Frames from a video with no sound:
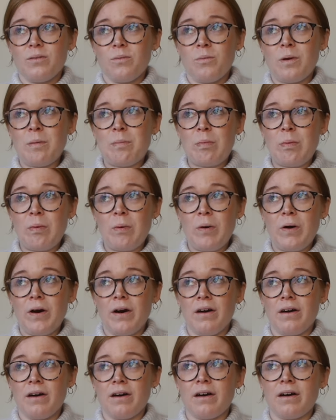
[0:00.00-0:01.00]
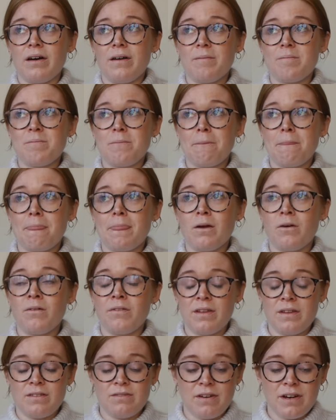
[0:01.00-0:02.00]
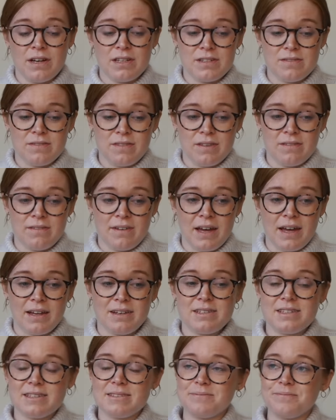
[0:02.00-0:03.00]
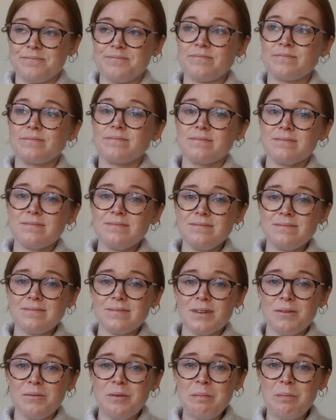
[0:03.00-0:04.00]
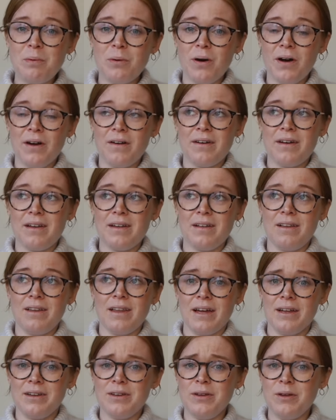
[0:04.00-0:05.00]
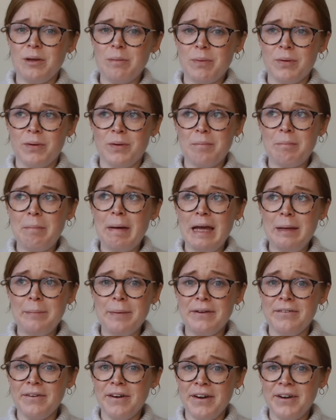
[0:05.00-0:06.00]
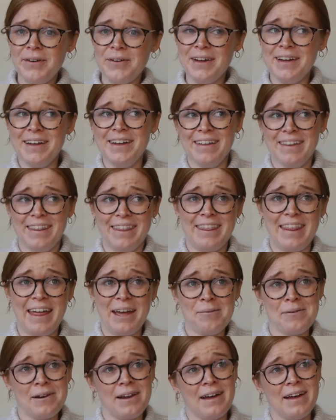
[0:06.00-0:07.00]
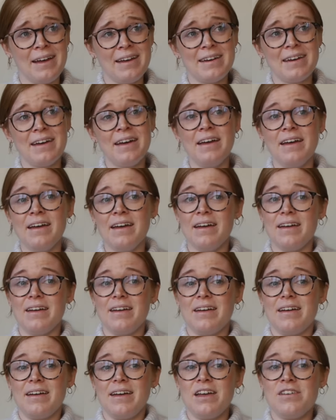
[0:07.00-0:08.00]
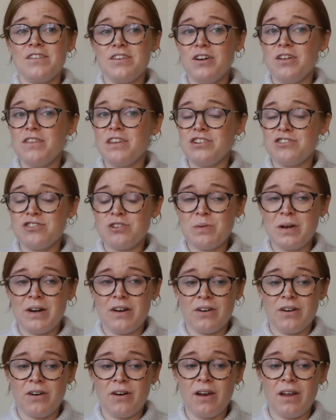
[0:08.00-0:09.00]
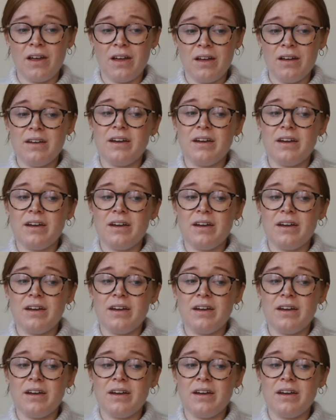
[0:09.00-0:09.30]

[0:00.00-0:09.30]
we bought her, on the advice of the vets, we bought her a little like newborn baby grow. They were like, if you don't think she'll wear a collar,